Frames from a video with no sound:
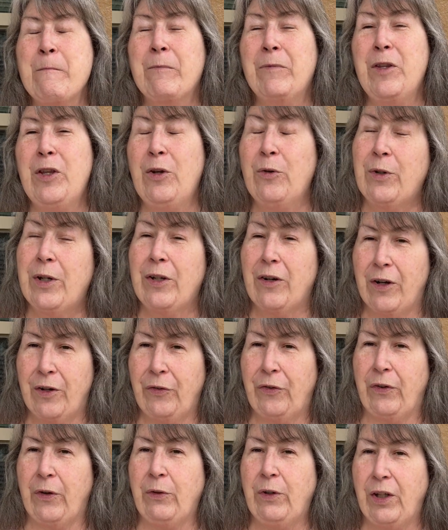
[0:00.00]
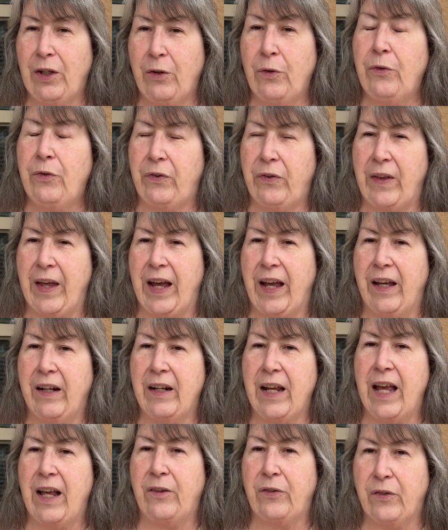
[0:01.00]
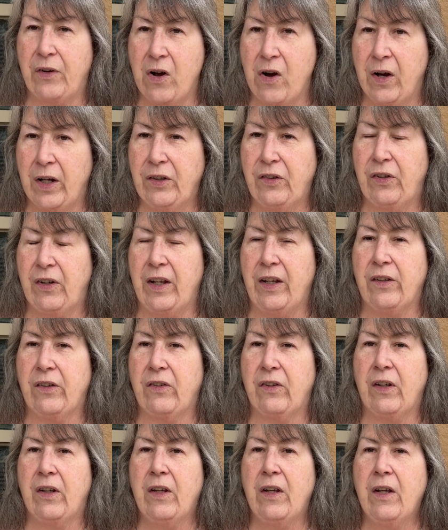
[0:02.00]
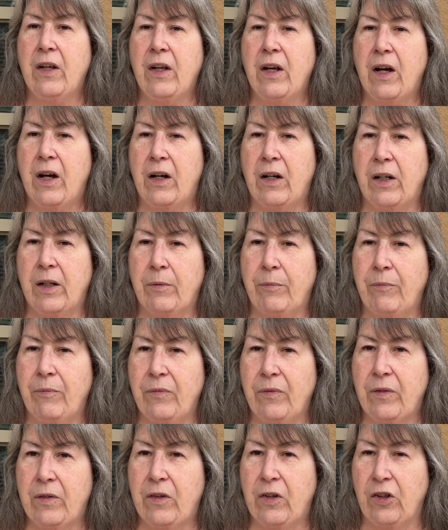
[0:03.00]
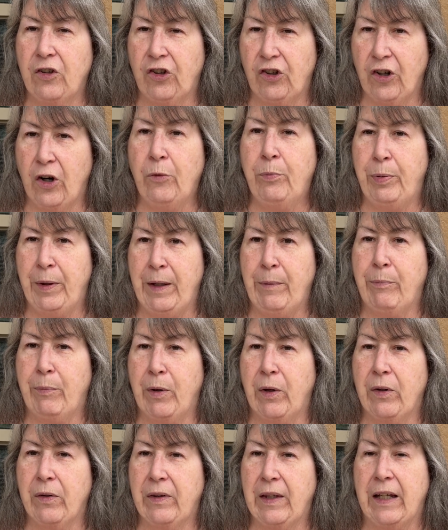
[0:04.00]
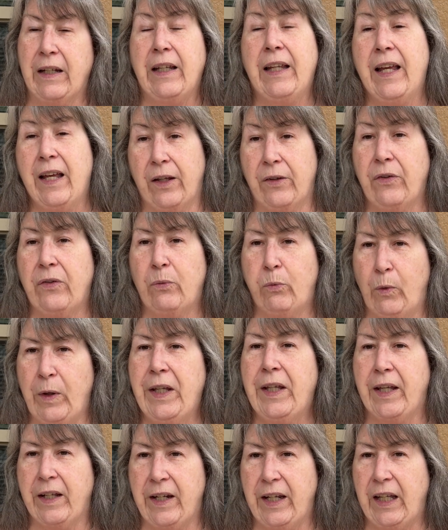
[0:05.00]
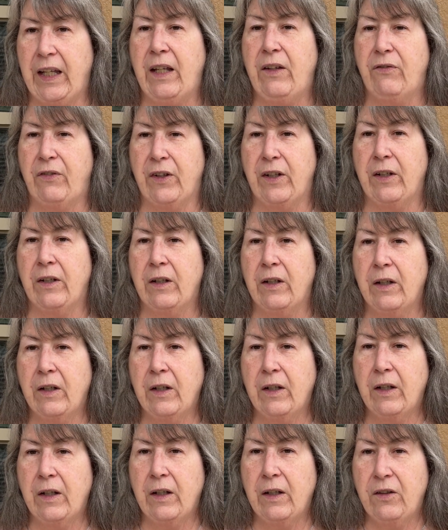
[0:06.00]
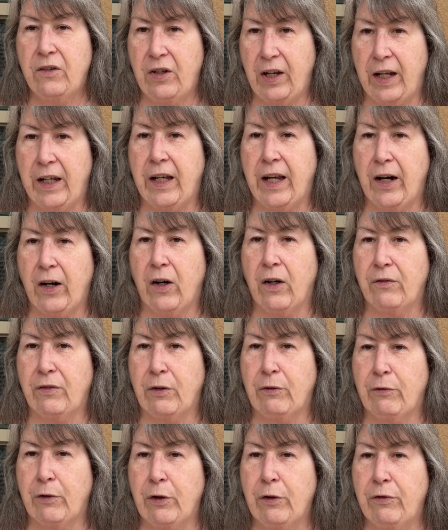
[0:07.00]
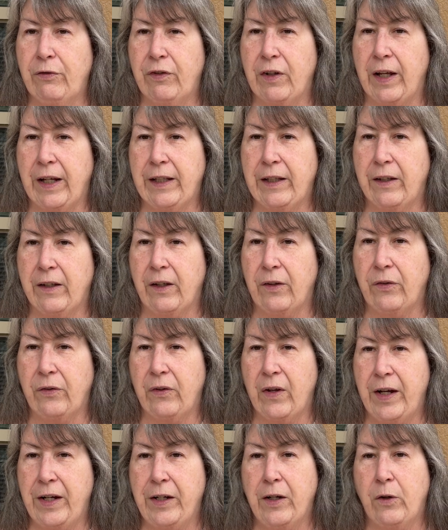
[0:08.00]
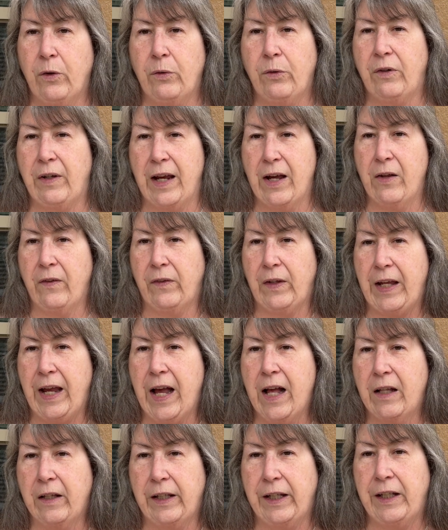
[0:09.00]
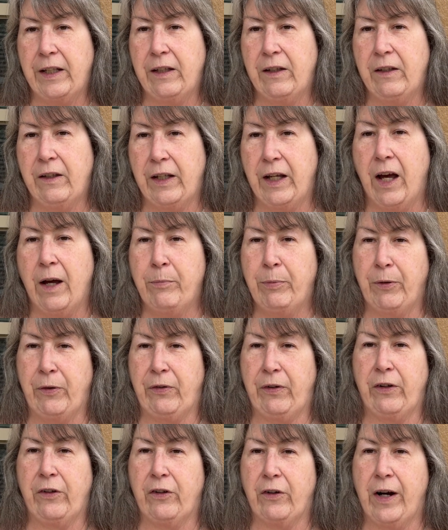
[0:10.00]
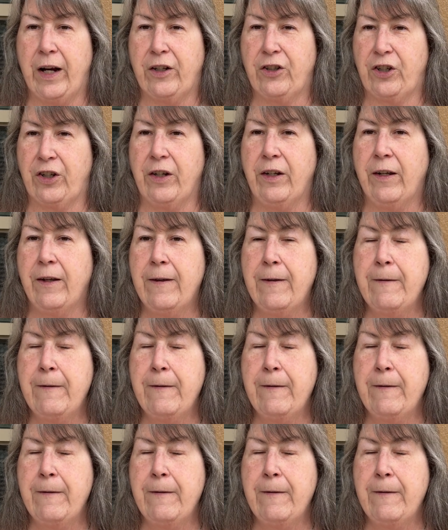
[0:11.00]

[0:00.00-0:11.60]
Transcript: you could also use that as content, to show people that, yes, we can even take care of a roof like this. I know down the alley, the opposite direction,